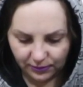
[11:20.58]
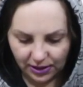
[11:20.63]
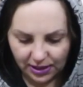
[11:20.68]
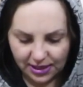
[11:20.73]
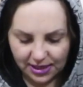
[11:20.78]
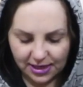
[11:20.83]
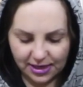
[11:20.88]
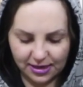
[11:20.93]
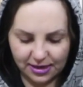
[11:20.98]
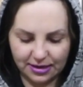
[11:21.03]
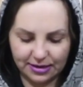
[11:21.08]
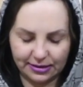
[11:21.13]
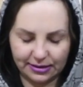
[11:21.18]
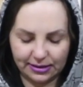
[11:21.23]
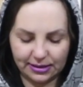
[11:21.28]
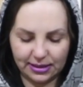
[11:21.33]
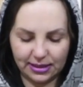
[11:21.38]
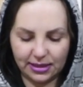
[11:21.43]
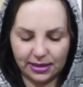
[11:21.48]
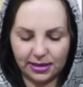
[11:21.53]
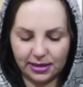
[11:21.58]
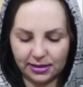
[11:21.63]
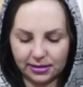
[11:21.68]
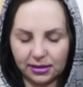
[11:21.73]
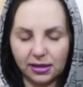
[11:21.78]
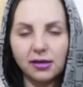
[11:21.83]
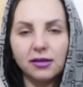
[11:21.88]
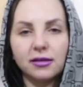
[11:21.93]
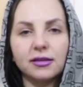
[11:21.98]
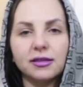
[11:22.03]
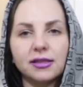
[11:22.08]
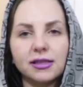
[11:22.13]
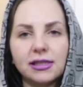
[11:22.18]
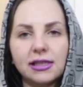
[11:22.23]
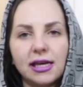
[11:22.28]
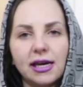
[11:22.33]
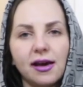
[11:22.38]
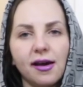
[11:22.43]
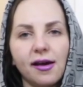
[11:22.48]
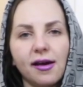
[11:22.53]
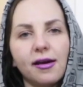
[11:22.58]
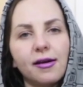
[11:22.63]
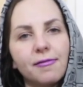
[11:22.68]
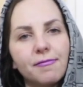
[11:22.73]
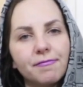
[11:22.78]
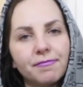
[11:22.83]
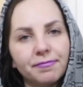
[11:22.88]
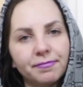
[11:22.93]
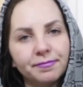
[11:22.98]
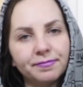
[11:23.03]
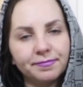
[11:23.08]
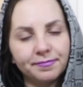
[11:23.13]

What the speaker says: There, see? It's all the same.